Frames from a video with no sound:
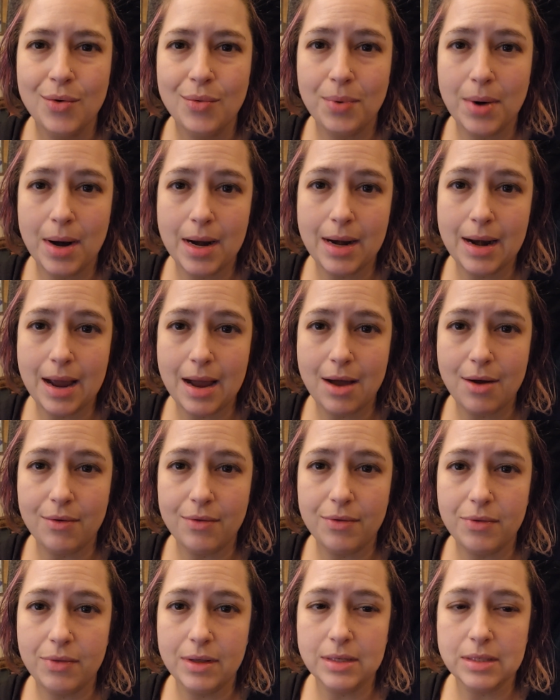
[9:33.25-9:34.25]
right
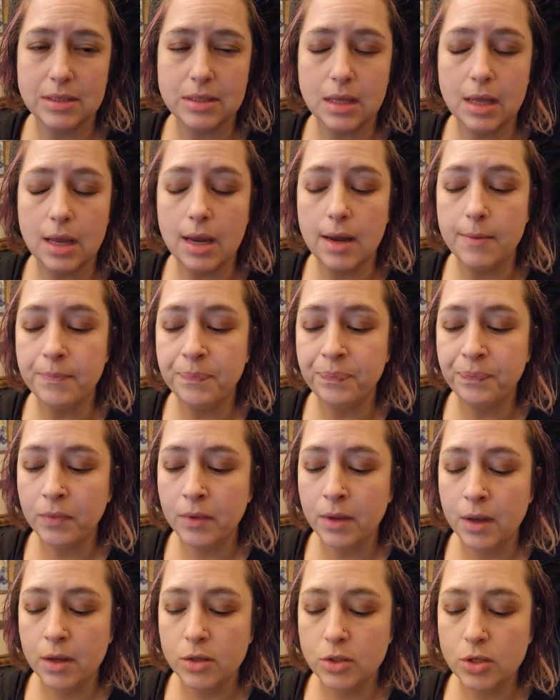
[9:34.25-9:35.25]
now this late.
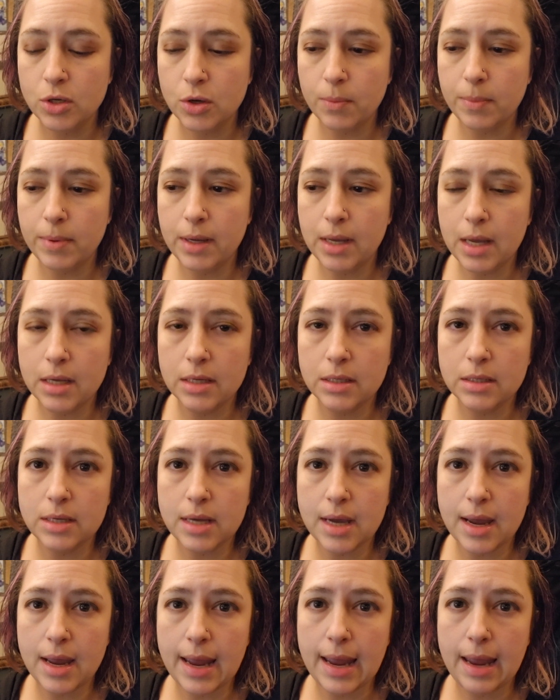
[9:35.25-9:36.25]
So because
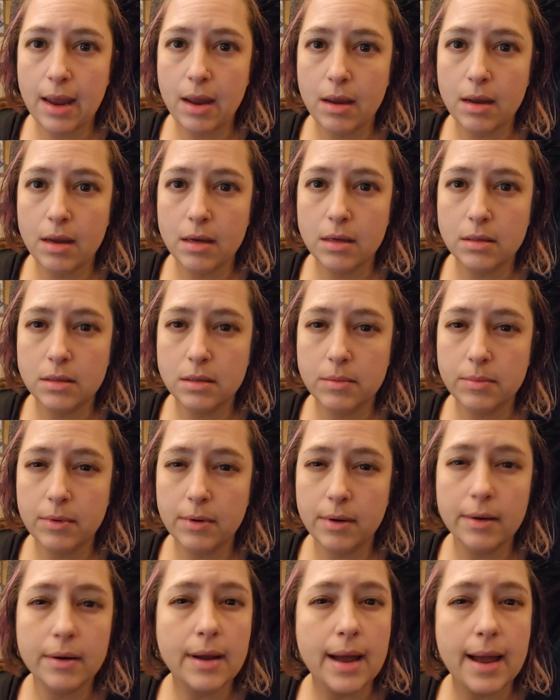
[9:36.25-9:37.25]
I
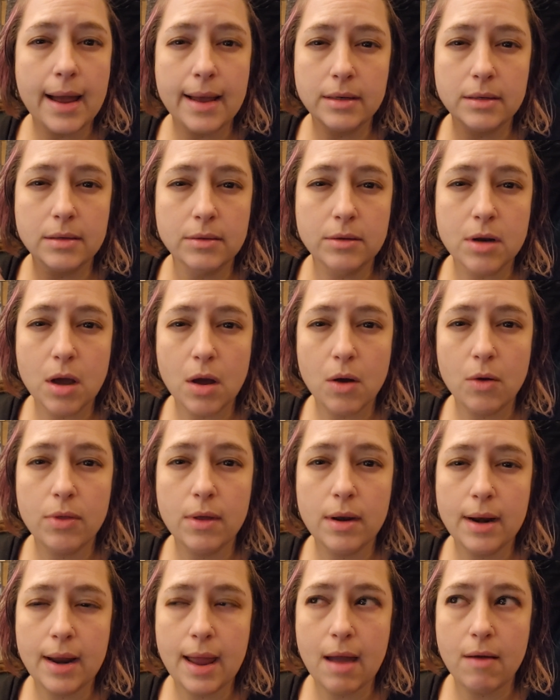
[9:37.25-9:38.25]
know
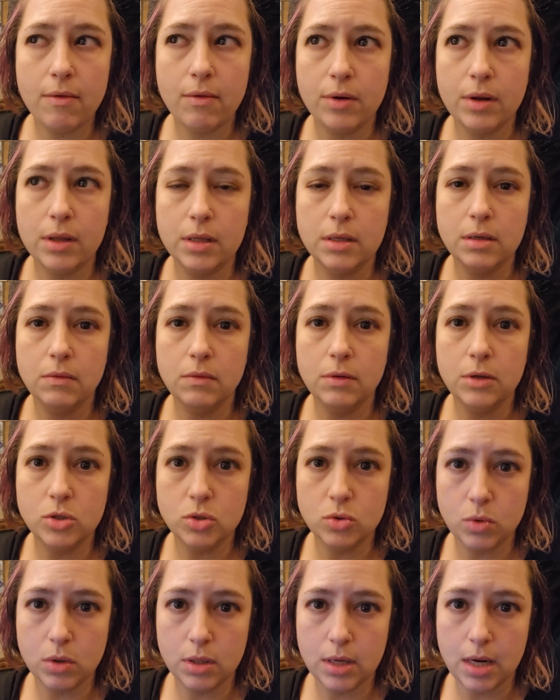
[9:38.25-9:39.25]
that I have a relatively
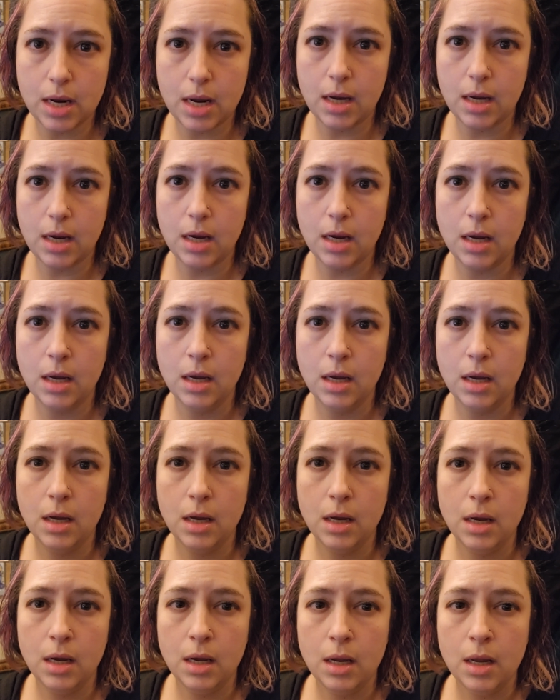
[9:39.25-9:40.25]
short
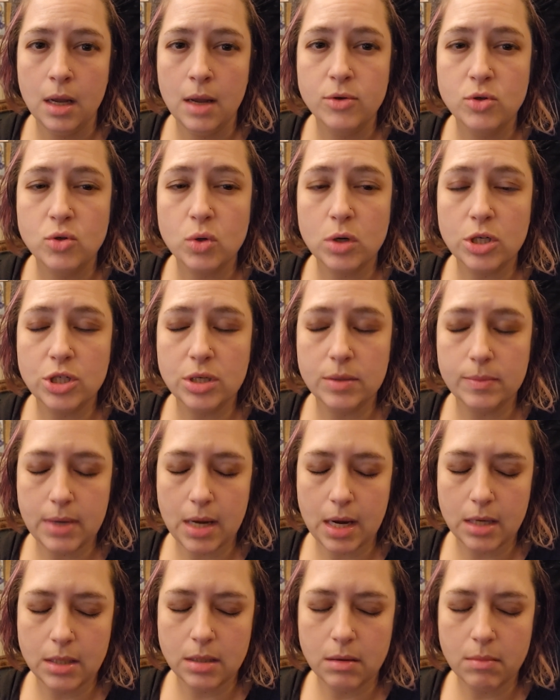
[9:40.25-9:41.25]
gym
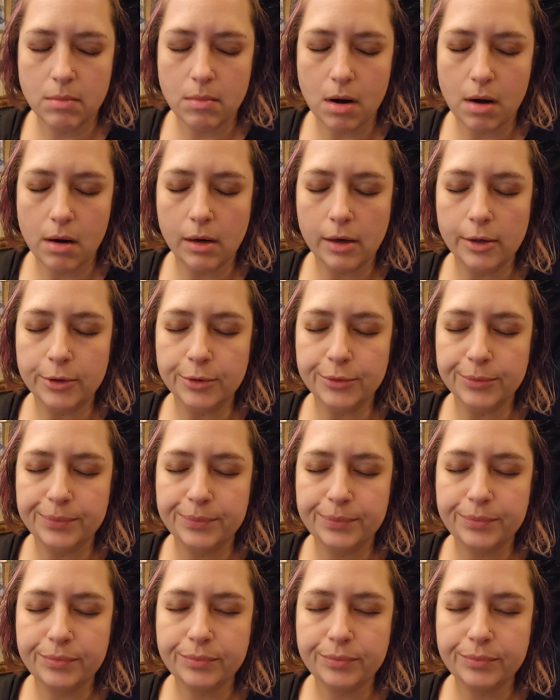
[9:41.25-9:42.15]
day tomorrow,